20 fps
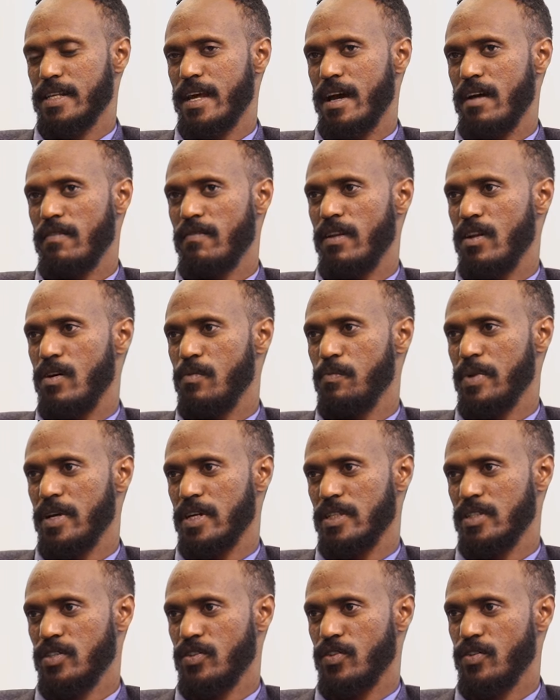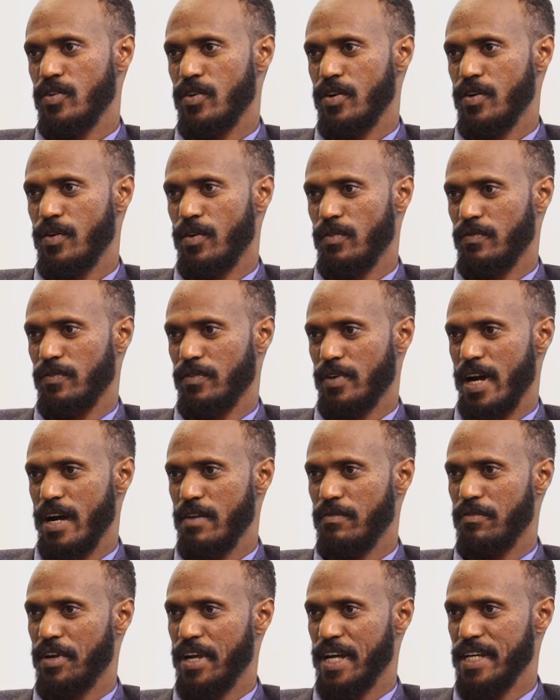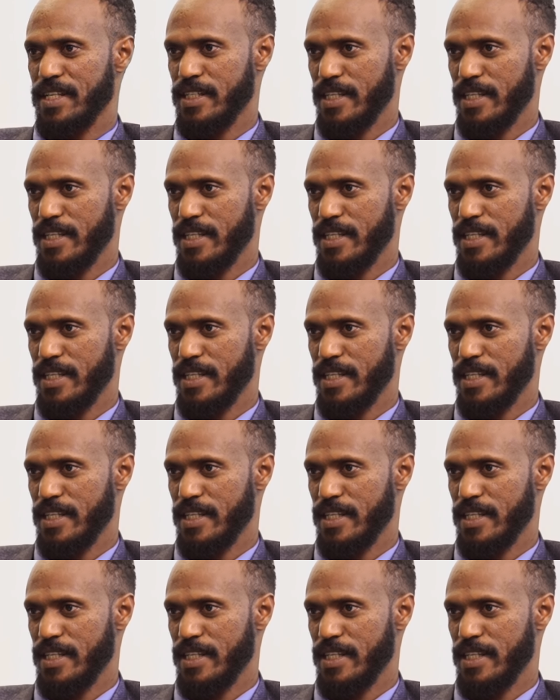develop a theory of African